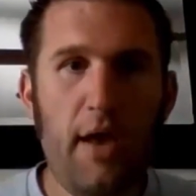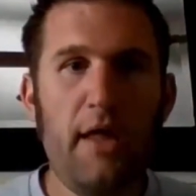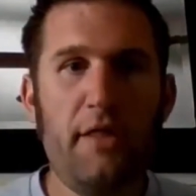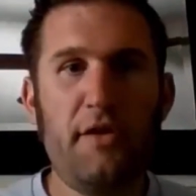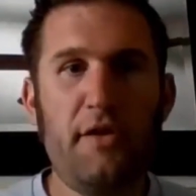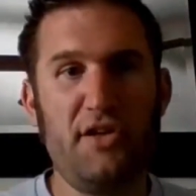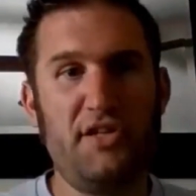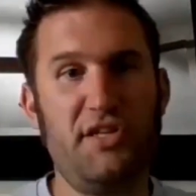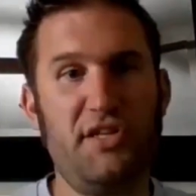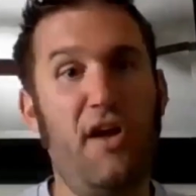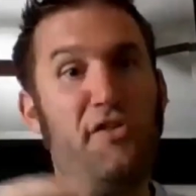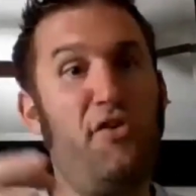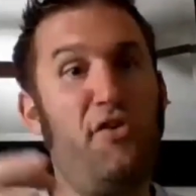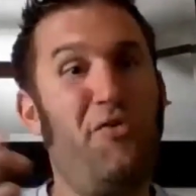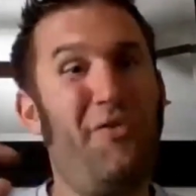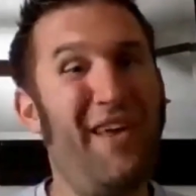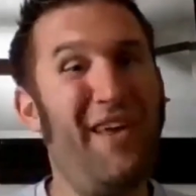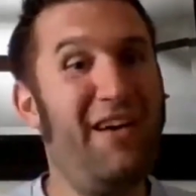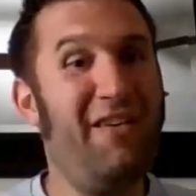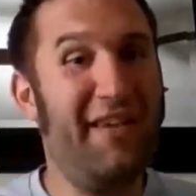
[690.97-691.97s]
There's another
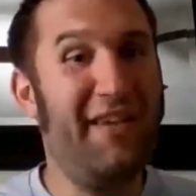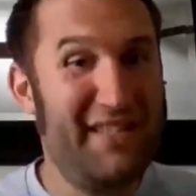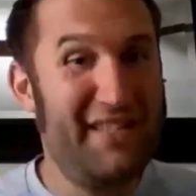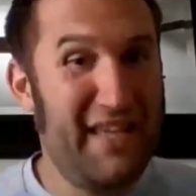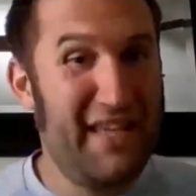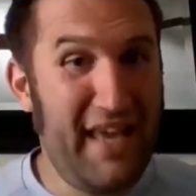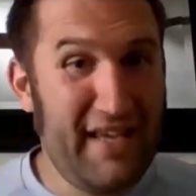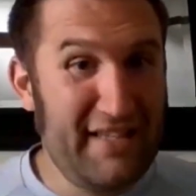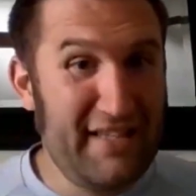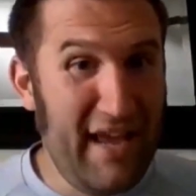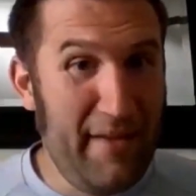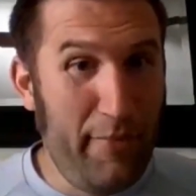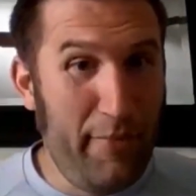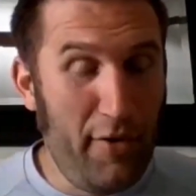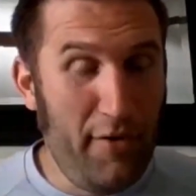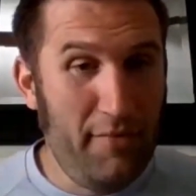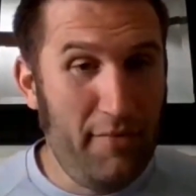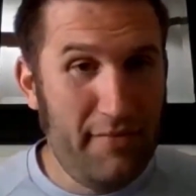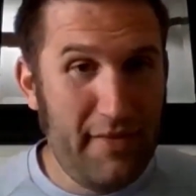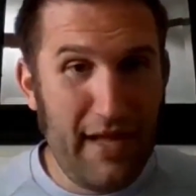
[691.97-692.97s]
realistic
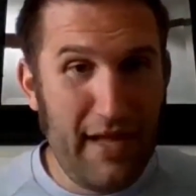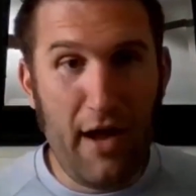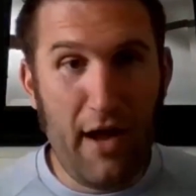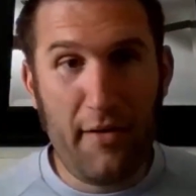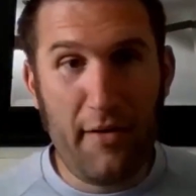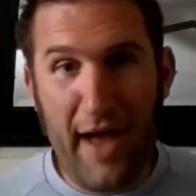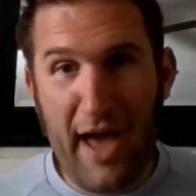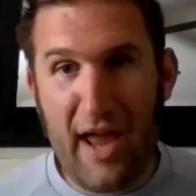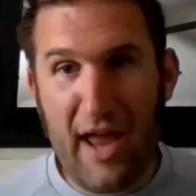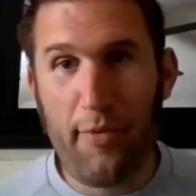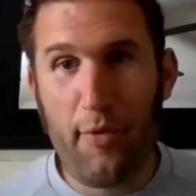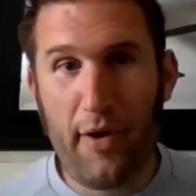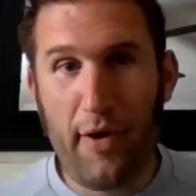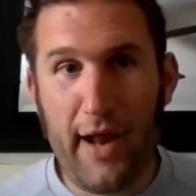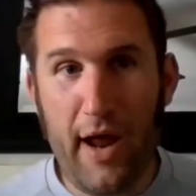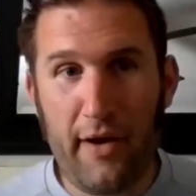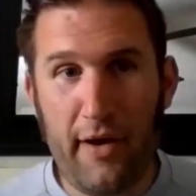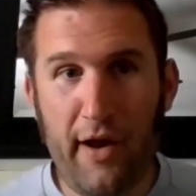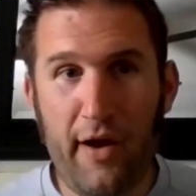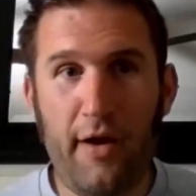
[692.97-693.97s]
example that I'll kind of
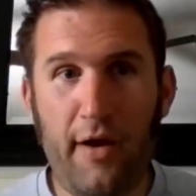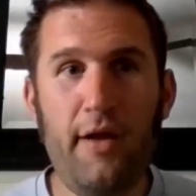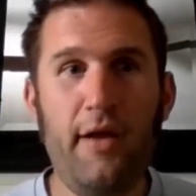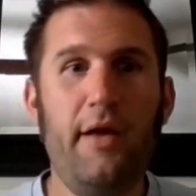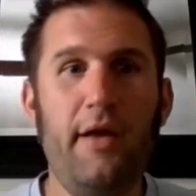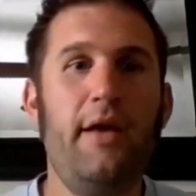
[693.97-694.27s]
point out here.